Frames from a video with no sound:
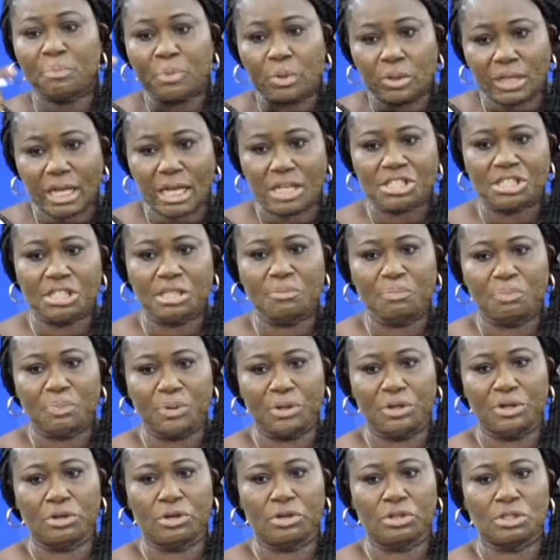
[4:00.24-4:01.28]
production
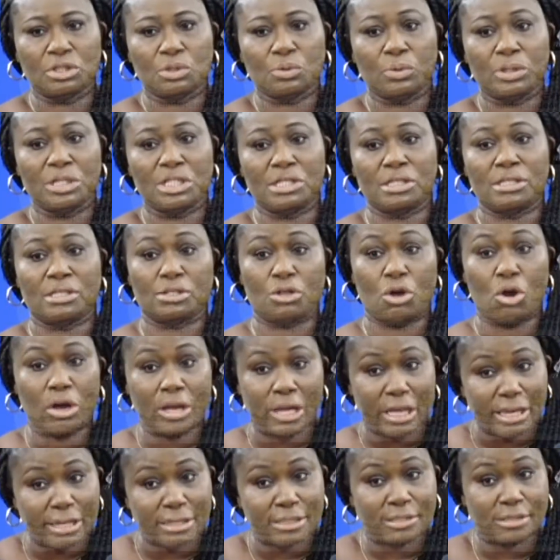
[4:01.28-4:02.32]
period, which is
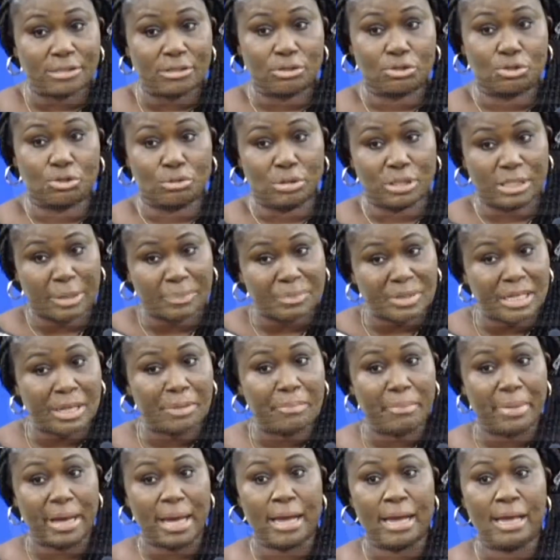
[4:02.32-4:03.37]
August to
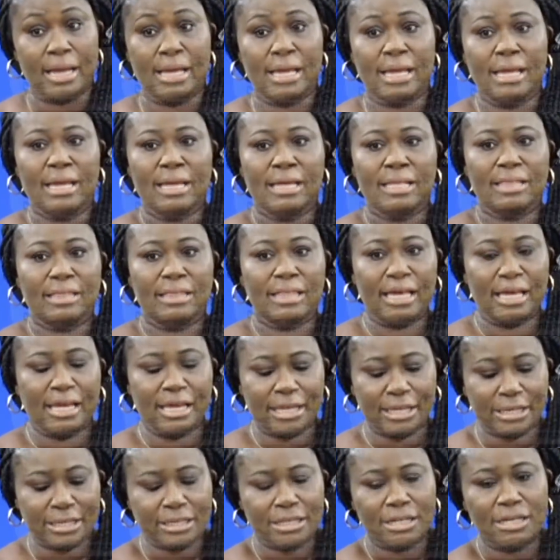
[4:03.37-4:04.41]
September,
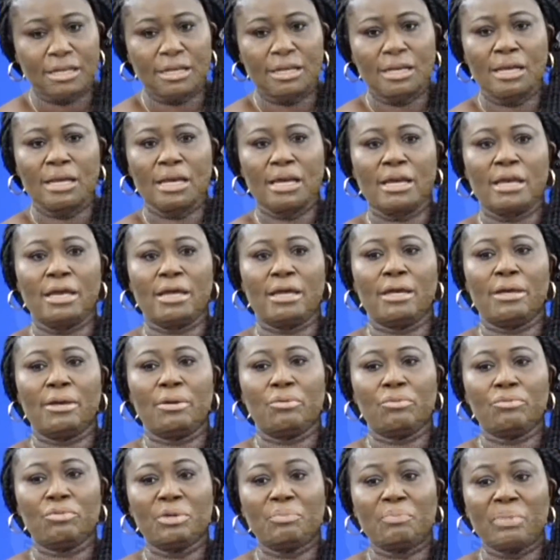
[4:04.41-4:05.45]
then
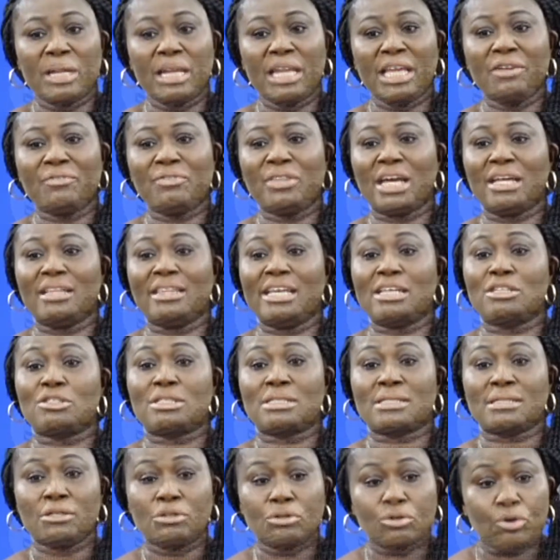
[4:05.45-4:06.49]
we believe that there's
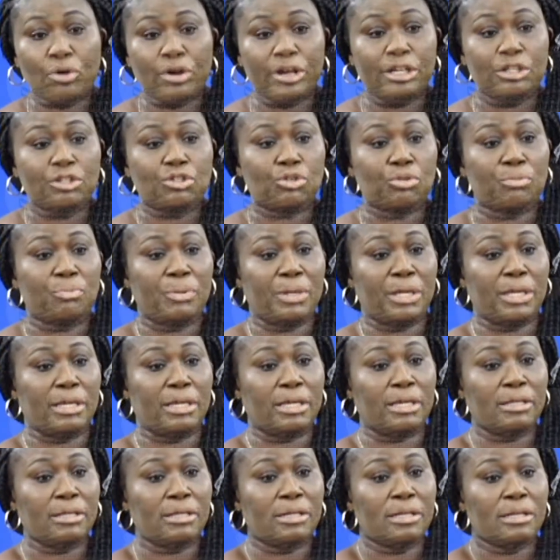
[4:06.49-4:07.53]
still going to
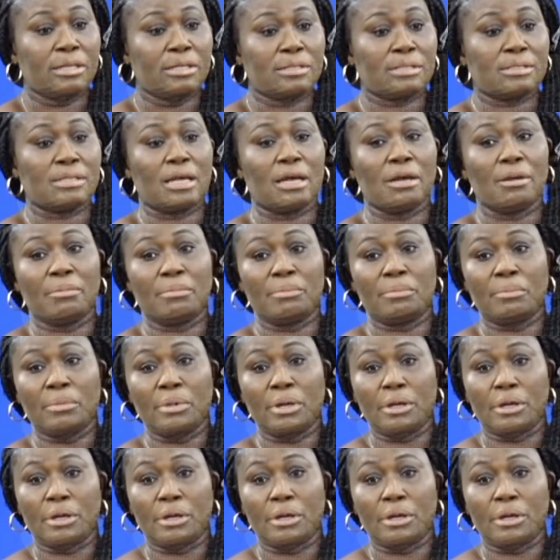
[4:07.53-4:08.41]
be some